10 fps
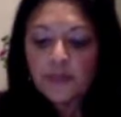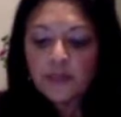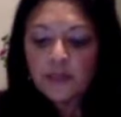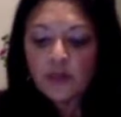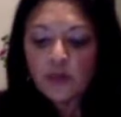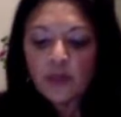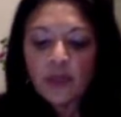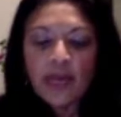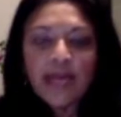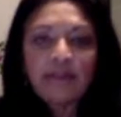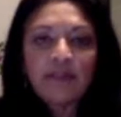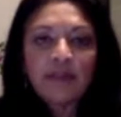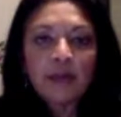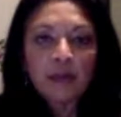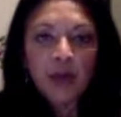So even
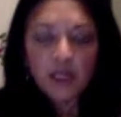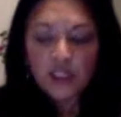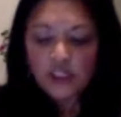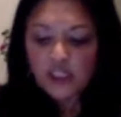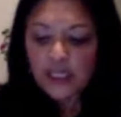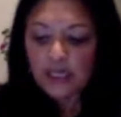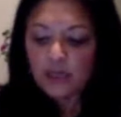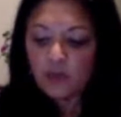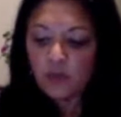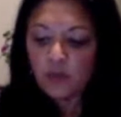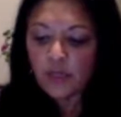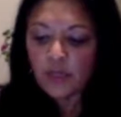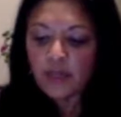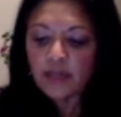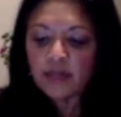a college-educated
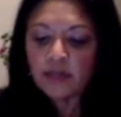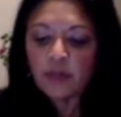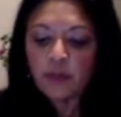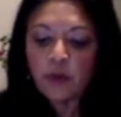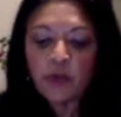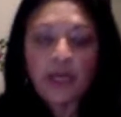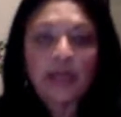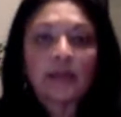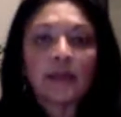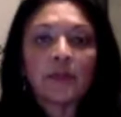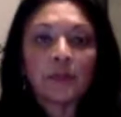woman is going to be more likely to